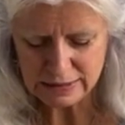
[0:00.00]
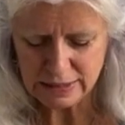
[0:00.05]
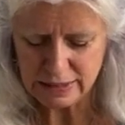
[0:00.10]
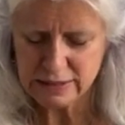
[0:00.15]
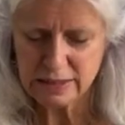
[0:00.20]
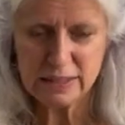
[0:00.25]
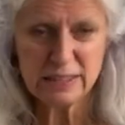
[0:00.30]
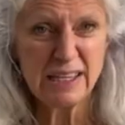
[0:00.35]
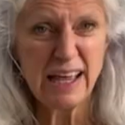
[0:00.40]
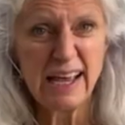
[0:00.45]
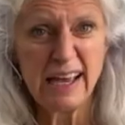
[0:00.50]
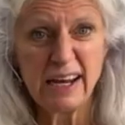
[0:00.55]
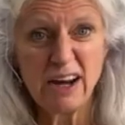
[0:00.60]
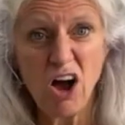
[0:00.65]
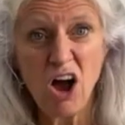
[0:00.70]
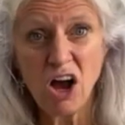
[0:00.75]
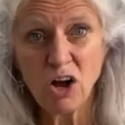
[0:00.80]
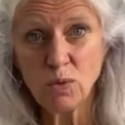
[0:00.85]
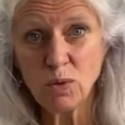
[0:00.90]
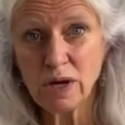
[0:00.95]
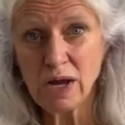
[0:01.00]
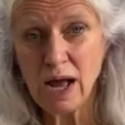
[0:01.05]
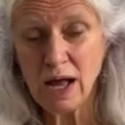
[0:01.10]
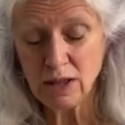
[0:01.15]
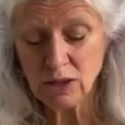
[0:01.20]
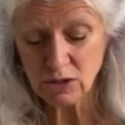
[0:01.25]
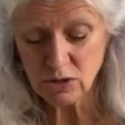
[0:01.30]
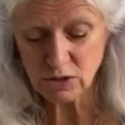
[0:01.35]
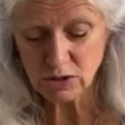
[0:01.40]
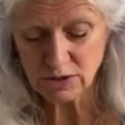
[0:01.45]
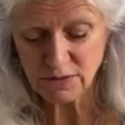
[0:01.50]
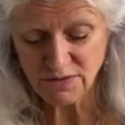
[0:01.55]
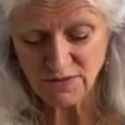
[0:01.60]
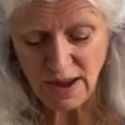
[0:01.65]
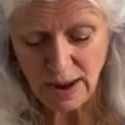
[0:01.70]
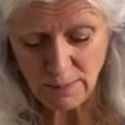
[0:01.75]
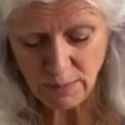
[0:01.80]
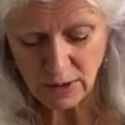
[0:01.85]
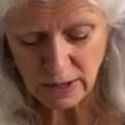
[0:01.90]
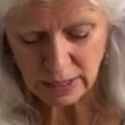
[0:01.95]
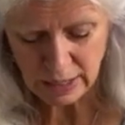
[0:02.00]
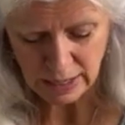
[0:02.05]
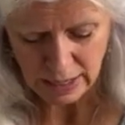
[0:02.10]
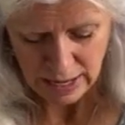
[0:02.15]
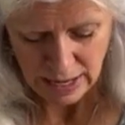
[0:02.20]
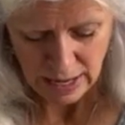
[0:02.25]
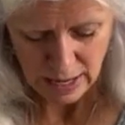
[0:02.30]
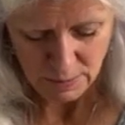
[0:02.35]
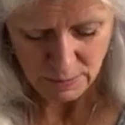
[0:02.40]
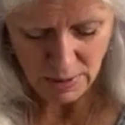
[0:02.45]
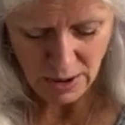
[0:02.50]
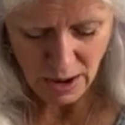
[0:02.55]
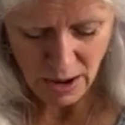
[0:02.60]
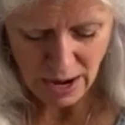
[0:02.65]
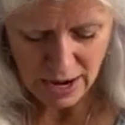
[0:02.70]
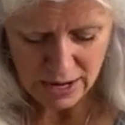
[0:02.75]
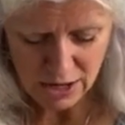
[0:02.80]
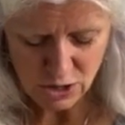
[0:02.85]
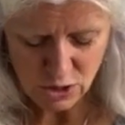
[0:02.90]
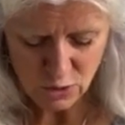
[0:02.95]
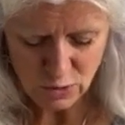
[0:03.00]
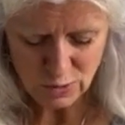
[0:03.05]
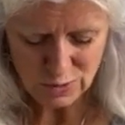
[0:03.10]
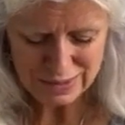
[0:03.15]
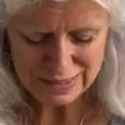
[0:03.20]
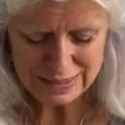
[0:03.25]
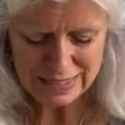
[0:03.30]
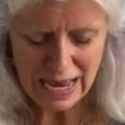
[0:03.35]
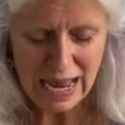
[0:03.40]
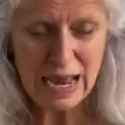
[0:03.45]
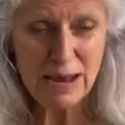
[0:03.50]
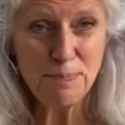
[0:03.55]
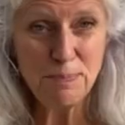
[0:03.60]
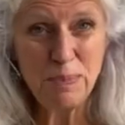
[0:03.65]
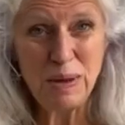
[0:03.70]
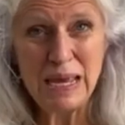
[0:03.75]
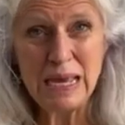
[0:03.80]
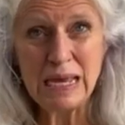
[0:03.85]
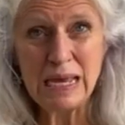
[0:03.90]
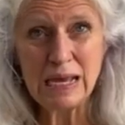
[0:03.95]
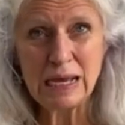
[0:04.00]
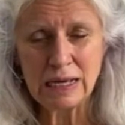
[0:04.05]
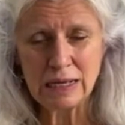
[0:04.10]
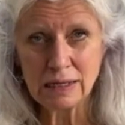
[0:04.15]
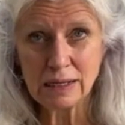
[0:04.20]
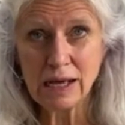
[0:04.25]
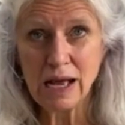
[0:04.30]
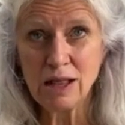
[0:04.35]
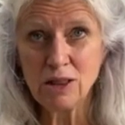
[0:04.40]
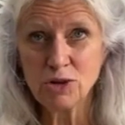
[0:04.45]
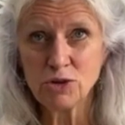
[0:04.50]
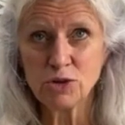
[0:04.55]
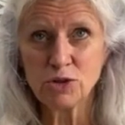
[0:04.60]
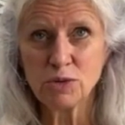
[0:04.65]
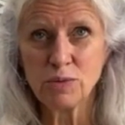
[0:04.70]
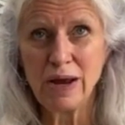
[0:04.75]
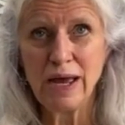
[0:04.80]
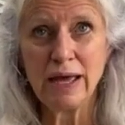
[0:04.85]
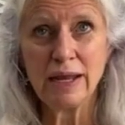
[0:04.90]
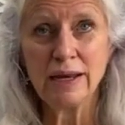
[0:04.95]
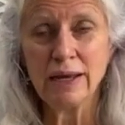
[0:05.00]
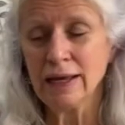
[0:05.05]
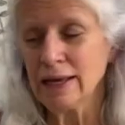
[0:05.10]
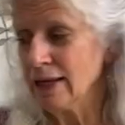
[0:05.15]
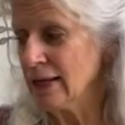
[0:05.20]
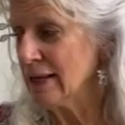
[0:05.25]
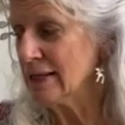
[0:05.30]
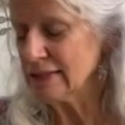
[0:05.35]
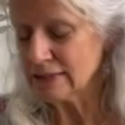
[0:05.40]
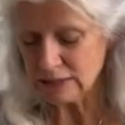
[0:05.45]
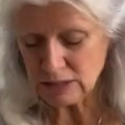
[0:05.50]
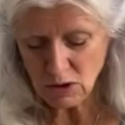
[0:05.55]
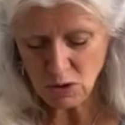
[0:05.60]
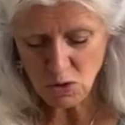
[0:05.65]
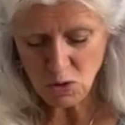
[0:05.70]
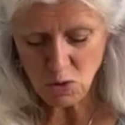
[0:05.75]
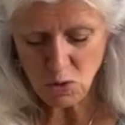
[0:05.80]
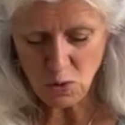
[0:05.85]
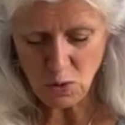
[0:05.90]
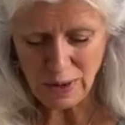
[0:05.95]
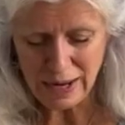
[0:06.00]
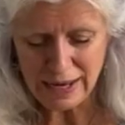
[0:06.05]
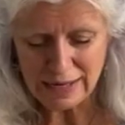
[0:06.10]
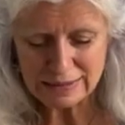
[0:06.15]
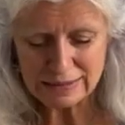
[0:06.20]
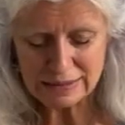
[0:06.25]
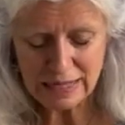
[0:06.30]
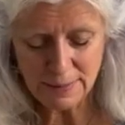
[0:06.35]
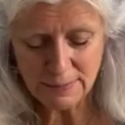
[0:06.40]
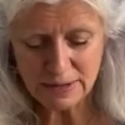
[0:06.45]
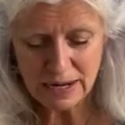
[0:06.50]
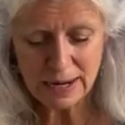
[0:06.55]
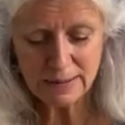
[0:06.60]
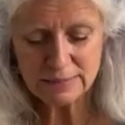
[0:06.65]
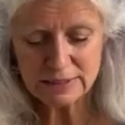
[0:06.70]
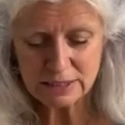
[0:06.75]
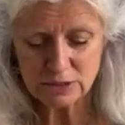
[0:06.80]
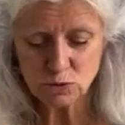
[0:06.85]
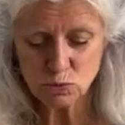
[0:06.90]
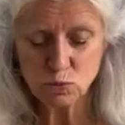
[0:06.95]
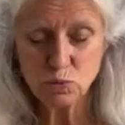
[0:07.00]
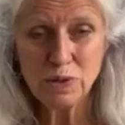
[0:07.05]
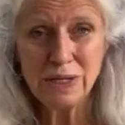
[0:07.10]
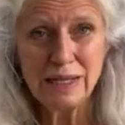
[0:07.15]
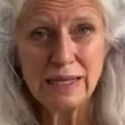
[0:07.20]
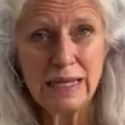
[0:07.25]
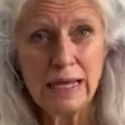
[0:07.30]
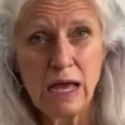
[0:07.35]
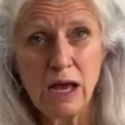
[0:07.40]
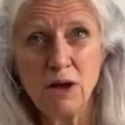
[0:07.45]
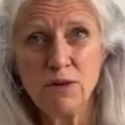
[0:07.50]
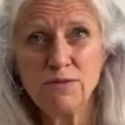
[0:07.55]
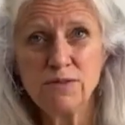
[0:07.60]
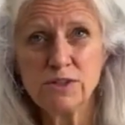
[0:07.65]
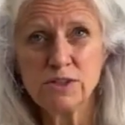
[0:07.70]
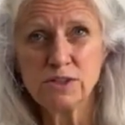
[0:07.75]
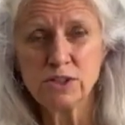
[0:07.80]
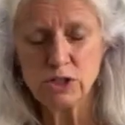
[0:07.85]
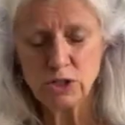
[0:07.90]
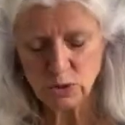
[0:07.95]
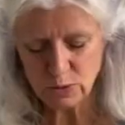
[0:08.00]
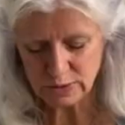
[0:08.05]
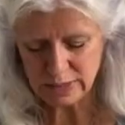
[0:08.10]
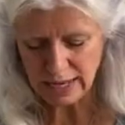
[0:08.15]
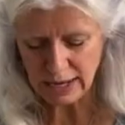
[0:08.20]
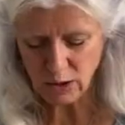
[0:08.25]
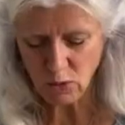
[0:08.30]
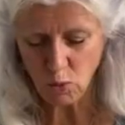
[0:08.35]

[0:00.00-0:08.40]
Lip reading: is like an aqua colored fabric, but I used a pink color thread. So sometimes it's really helpful to use a